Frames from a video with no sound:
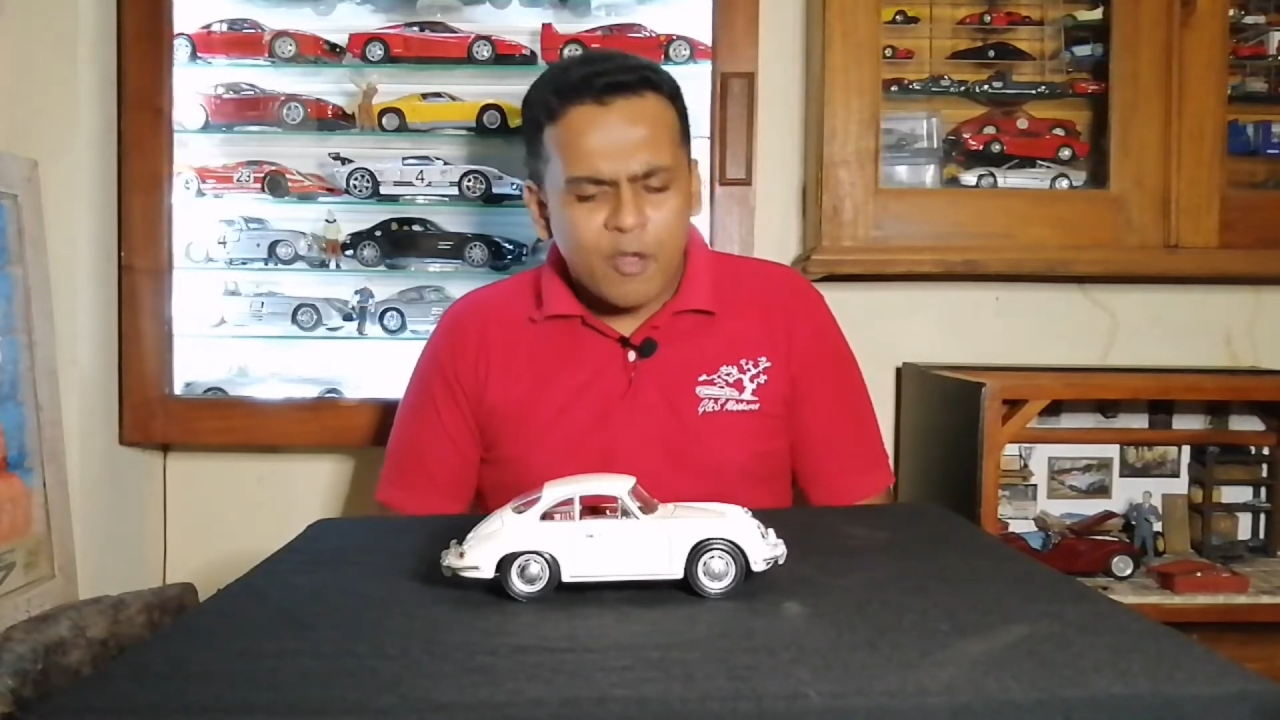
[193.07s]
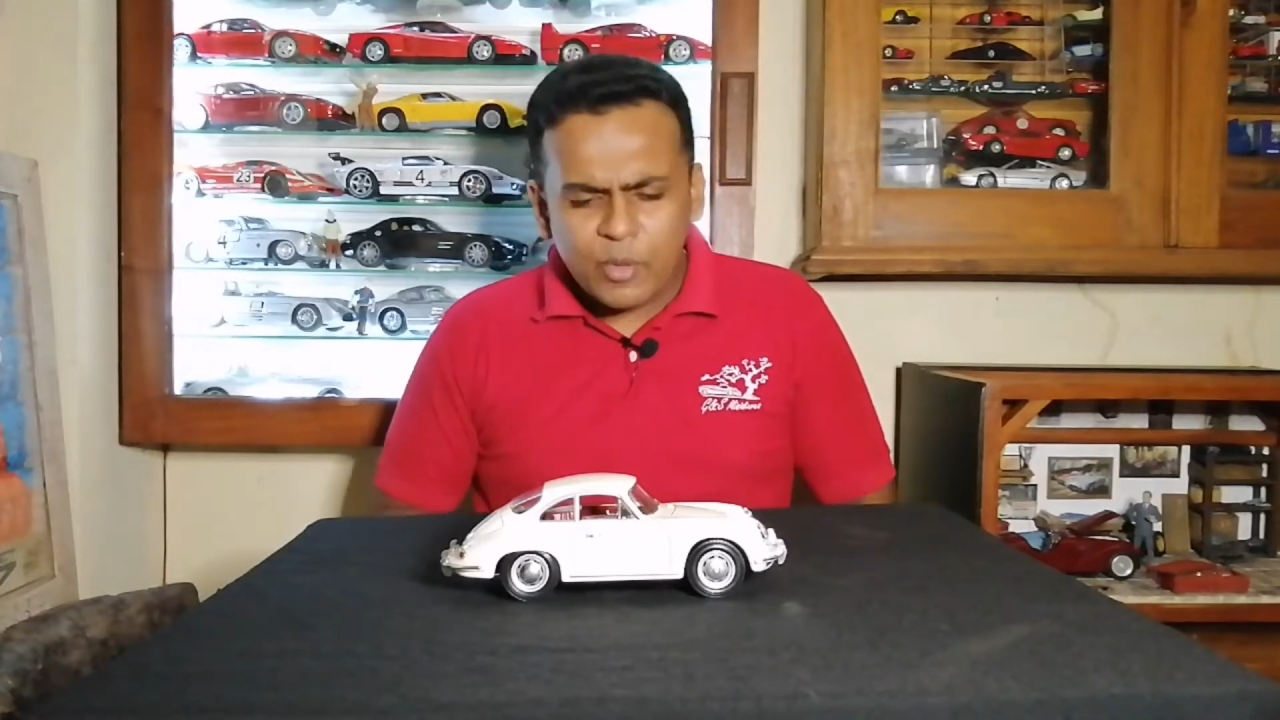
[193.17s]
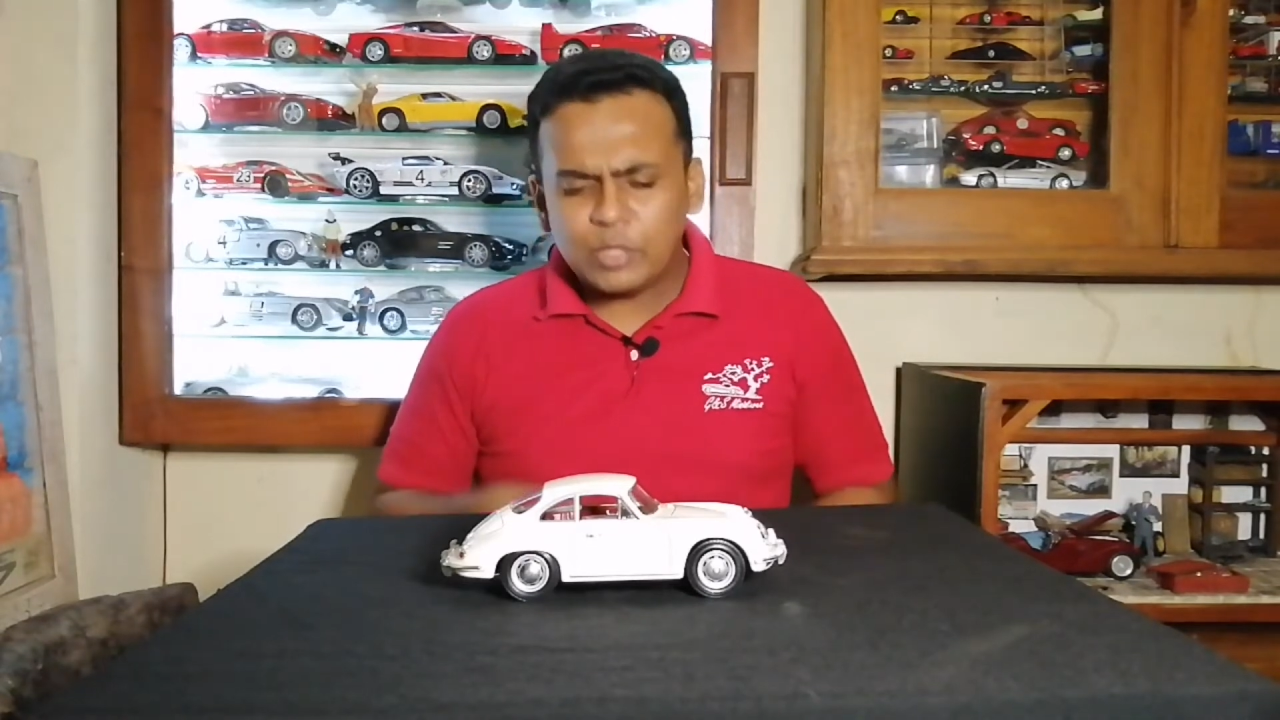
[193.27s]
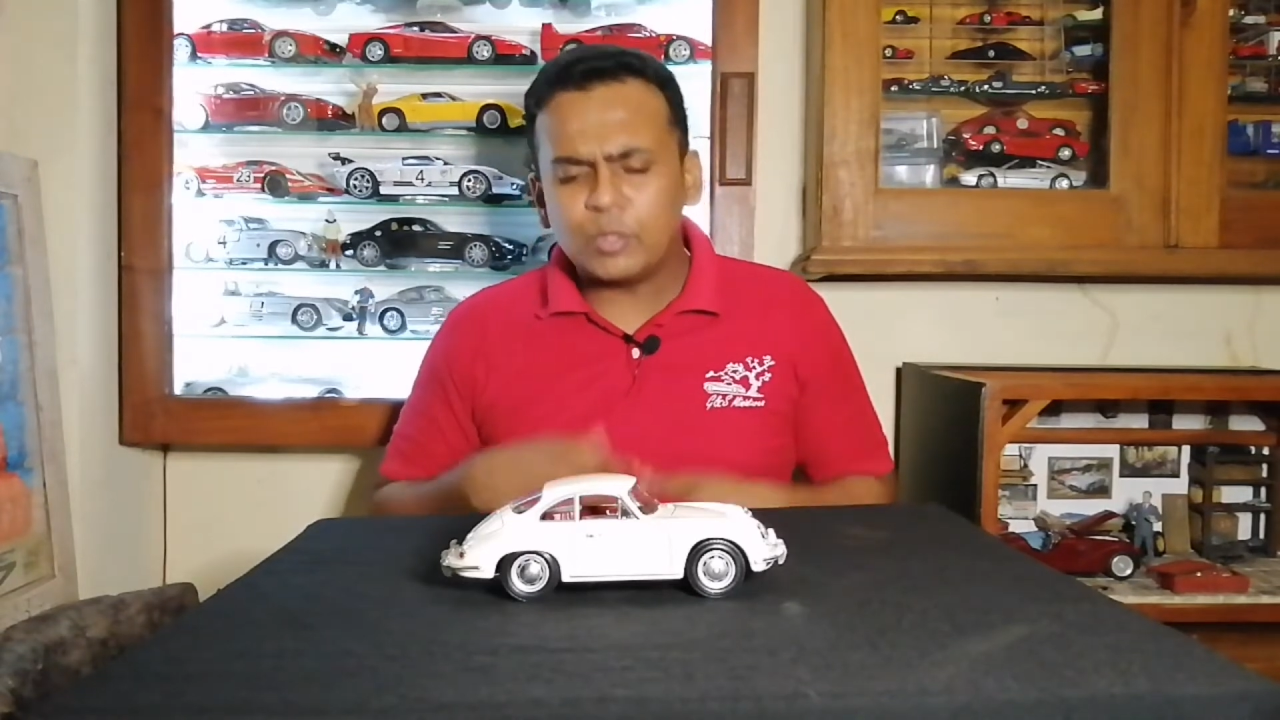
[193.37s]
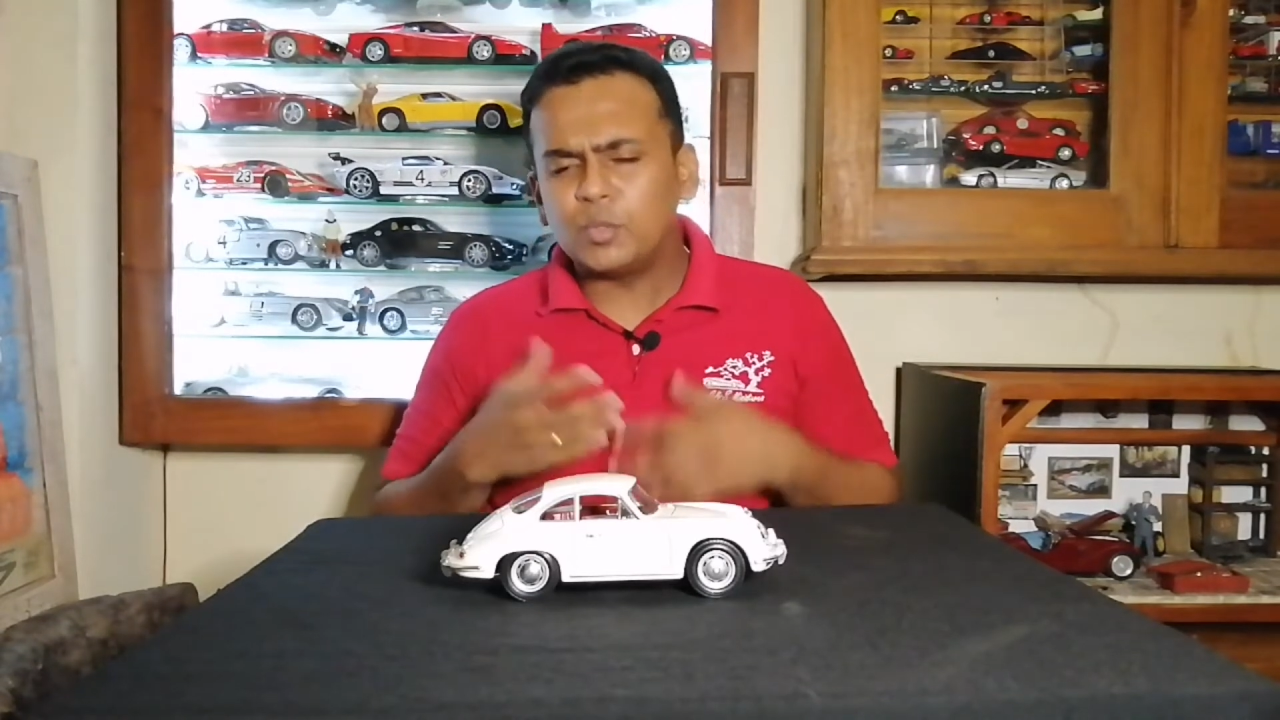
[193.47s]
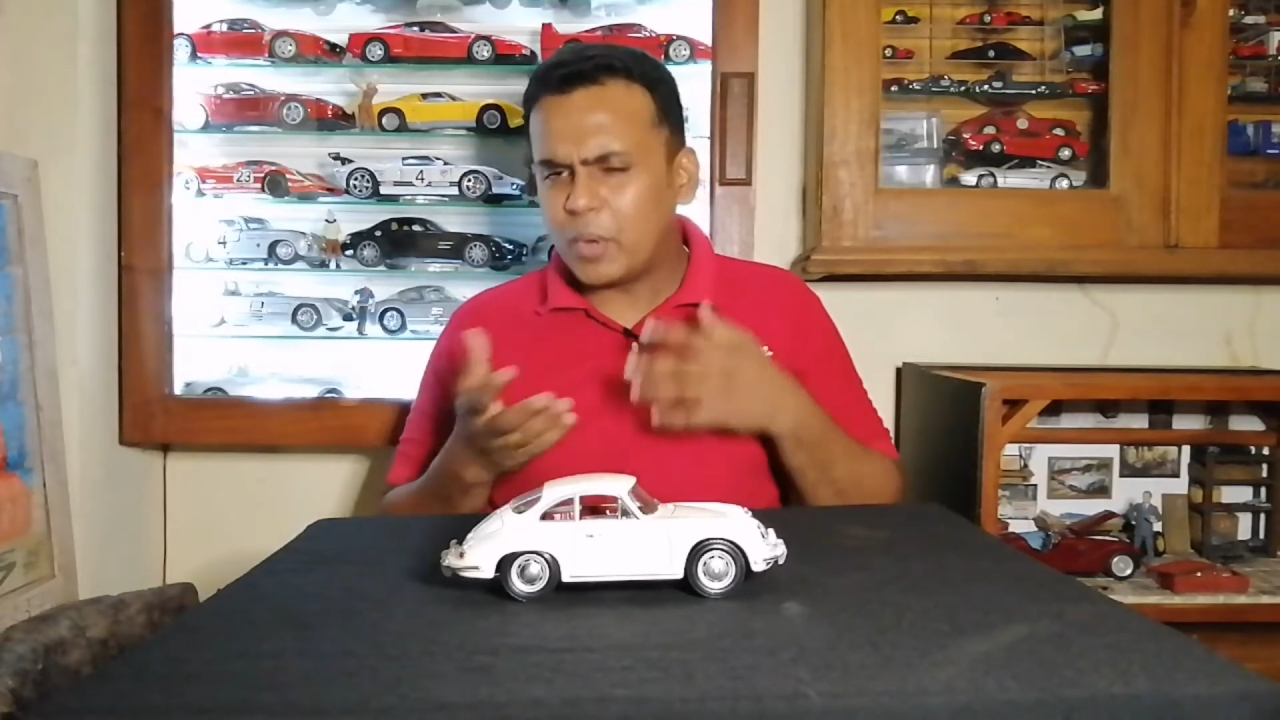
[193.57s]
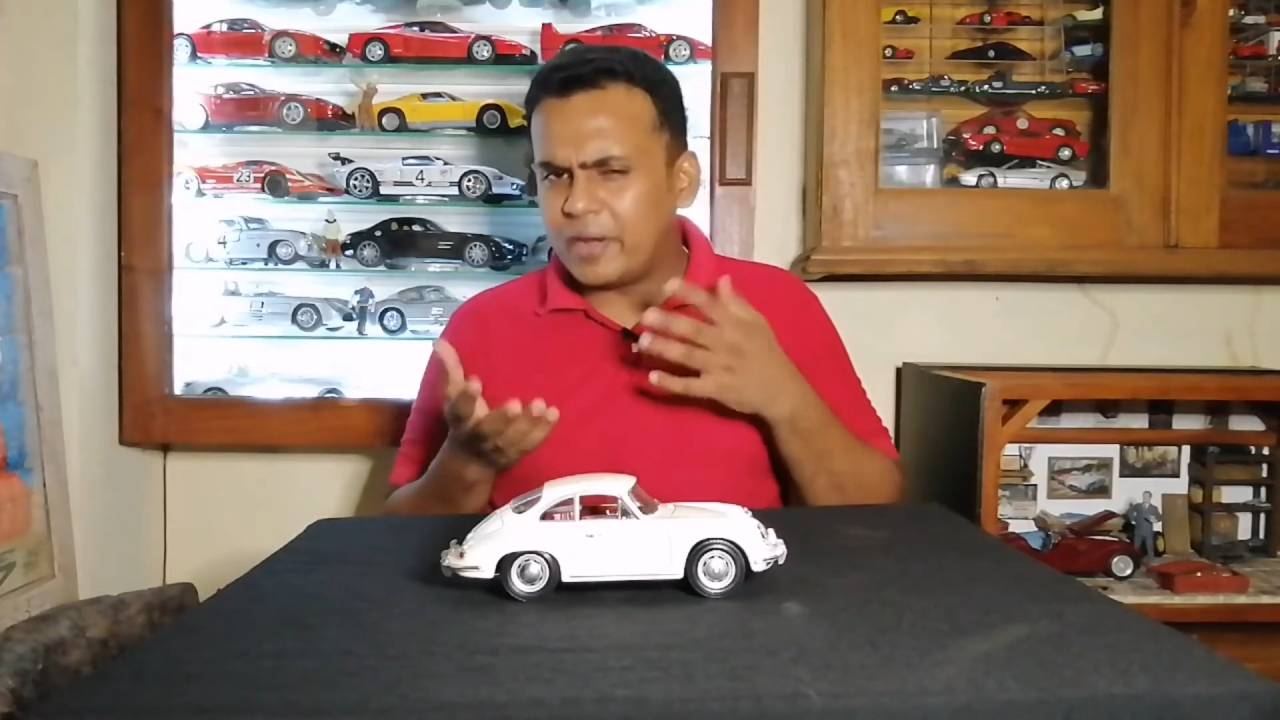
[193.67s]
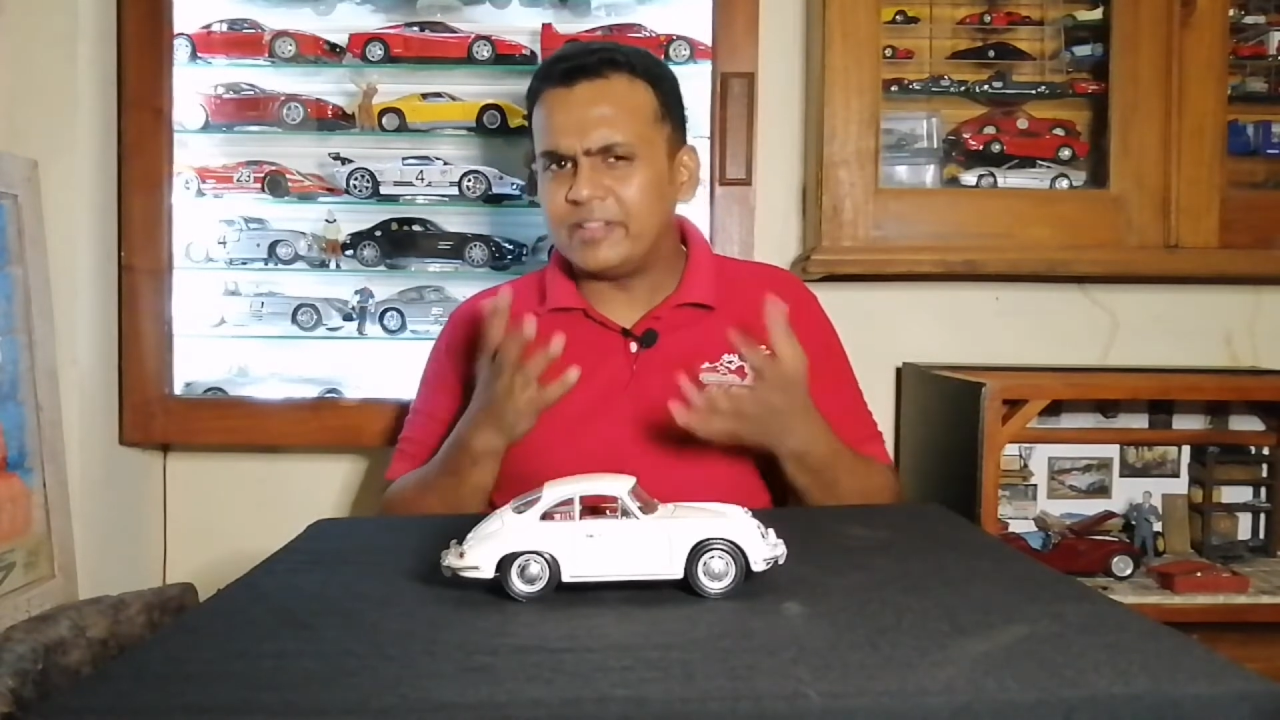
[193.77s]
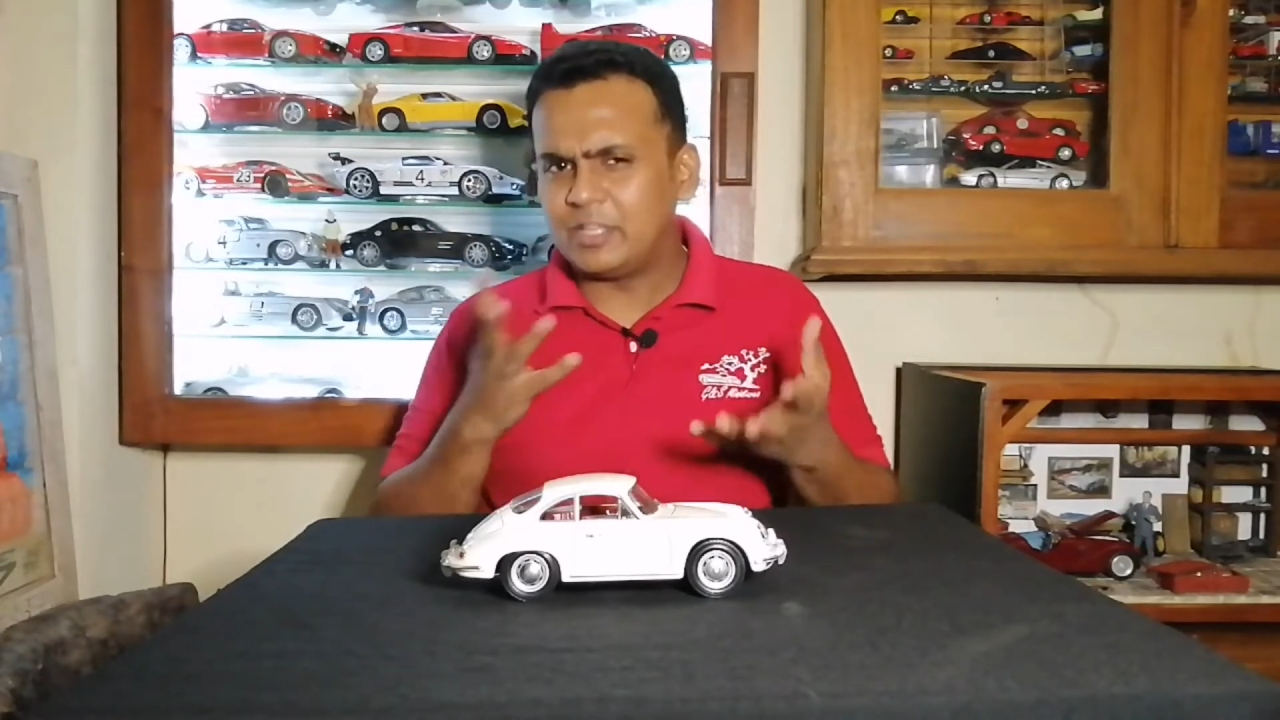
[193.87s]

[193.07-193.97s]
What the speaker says: which was very